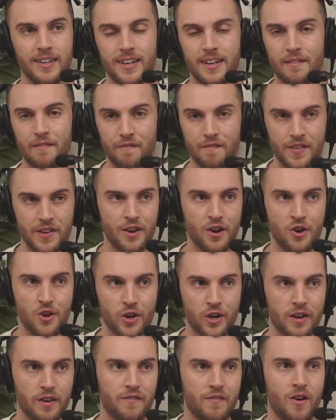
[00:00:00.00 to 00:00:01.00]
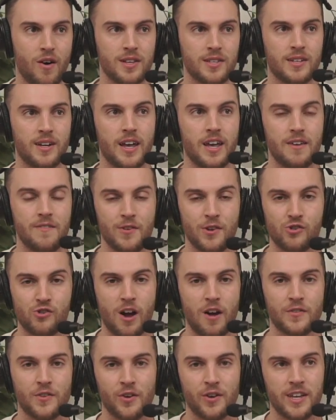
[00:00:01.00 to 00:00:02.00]
video you're going to find today. If you're
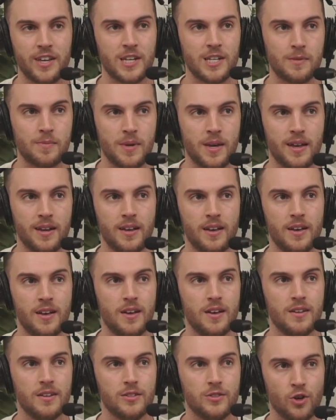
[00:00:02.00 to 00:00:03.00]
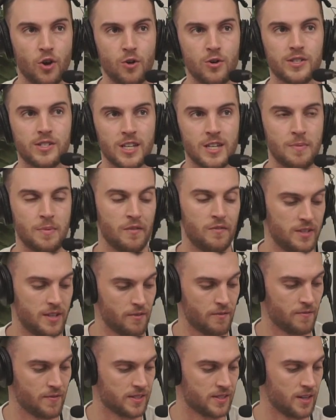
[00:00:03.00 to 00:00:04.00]
drafting on ESPN, don't sleep on
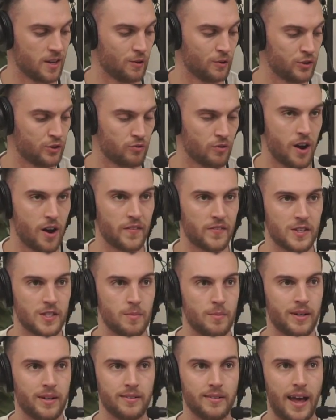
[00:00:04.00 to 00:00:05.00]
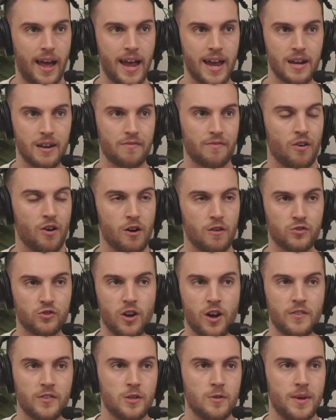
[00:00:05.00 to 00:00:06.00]
Devin Vassell. Draft him at 85.
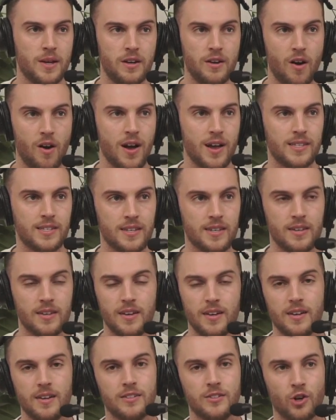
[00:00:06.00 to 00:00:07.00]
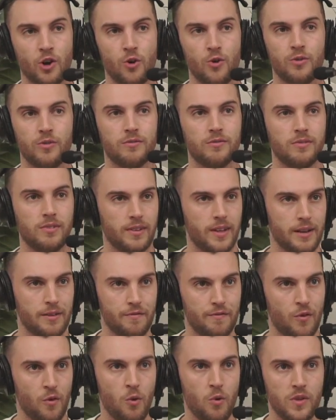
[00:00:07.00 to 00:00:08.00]
Draft him at 90. Don't let him
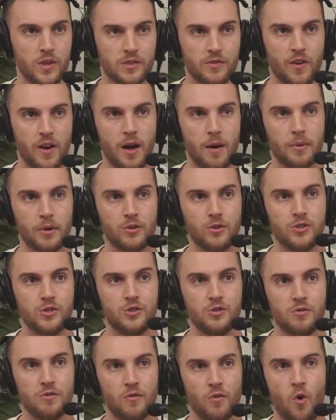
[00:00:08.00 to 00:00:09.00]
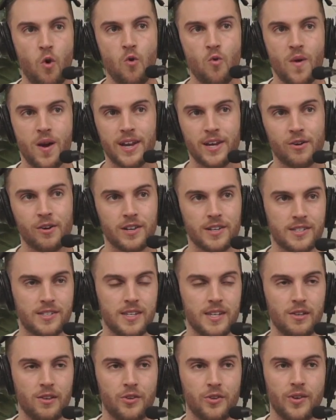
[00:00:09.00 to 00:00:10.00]
fall this far because you've already got a
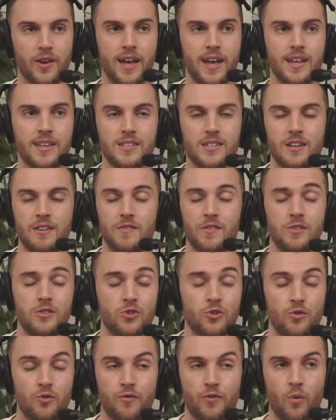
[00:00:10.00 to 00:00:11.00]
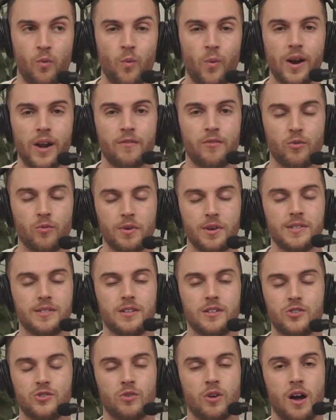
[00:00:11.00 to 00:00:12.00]
steal on your hands. And if you do, for whatever
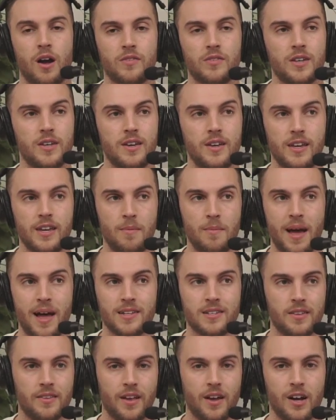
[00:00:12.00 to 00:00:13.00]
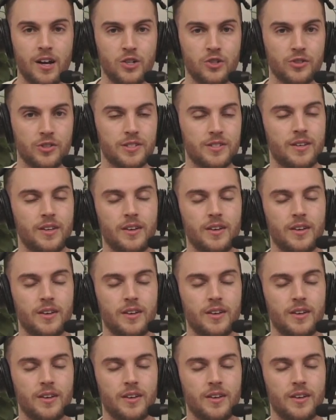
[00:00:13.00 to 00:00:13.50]
reason, draft him outside the hundreds.